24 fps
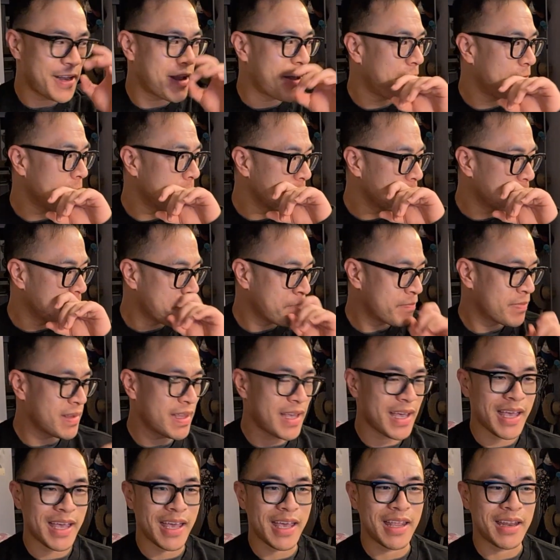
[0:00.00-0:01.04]
now,
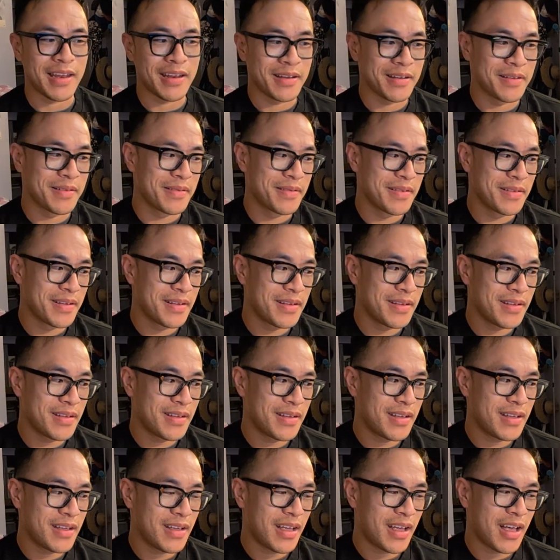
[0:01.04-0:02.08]
and
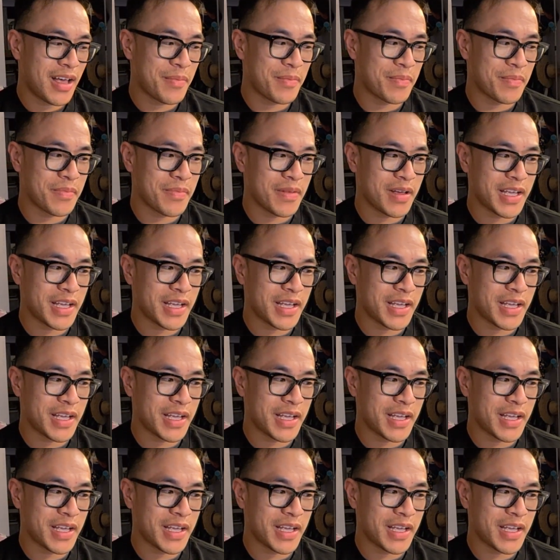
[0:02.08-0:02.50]
I'm